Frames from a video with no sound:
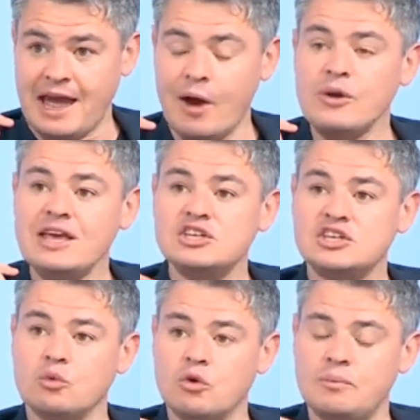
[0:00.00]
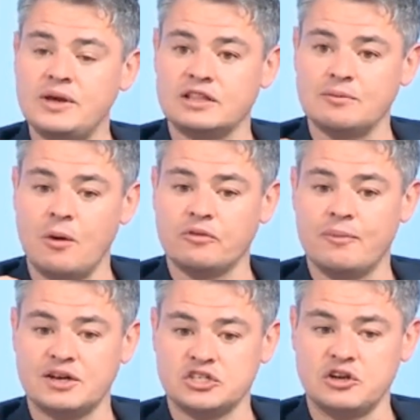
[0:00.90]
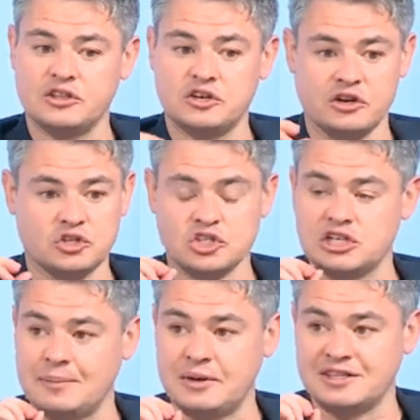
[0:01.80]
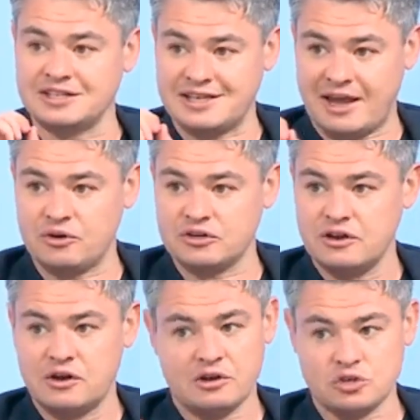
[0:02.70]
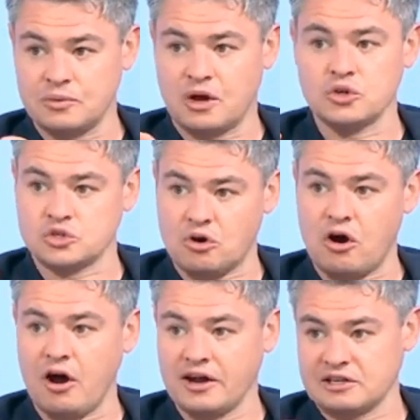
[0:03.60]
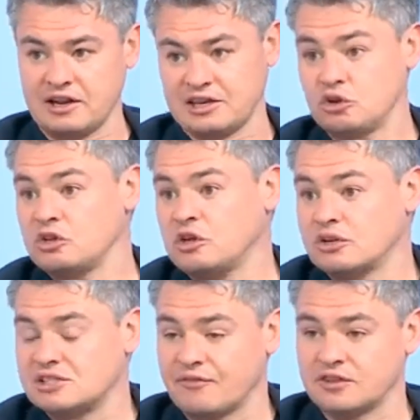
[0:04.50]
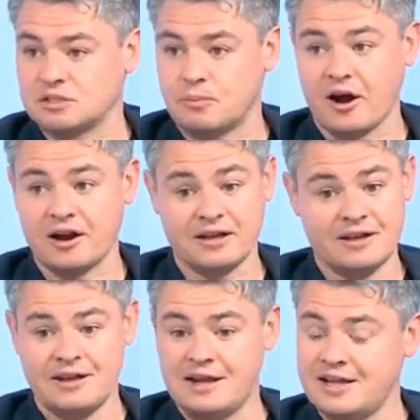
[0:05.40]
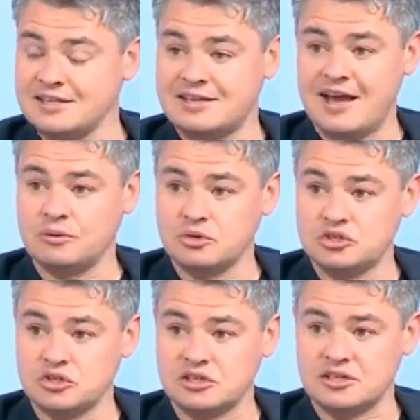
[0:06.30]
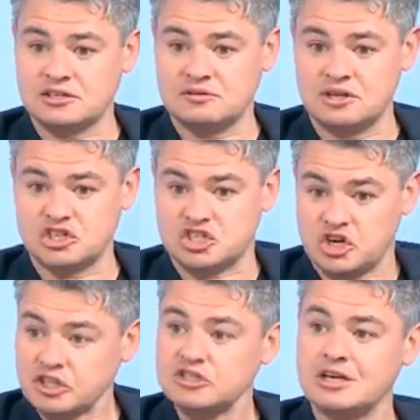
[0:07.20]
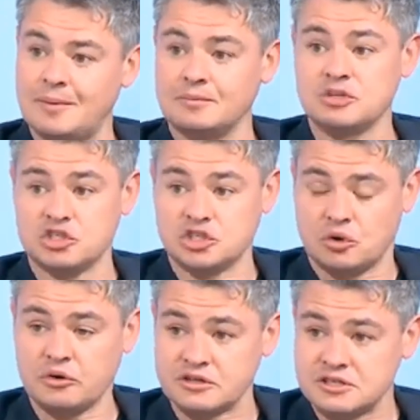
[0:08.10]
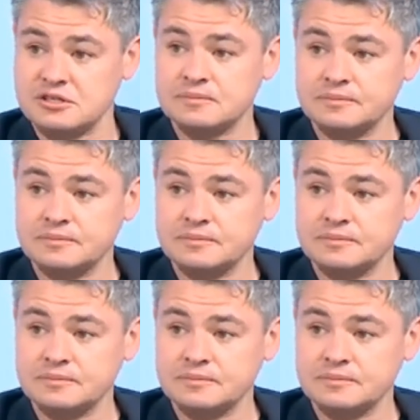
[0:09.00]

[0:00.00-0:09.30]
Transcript: how easy it would be at the moment for Manchester United to kind of just slip into doubt. Something goes wrong, and it's like you can see everything spiralling. Instead, there was just this certainty about it, and this assurance.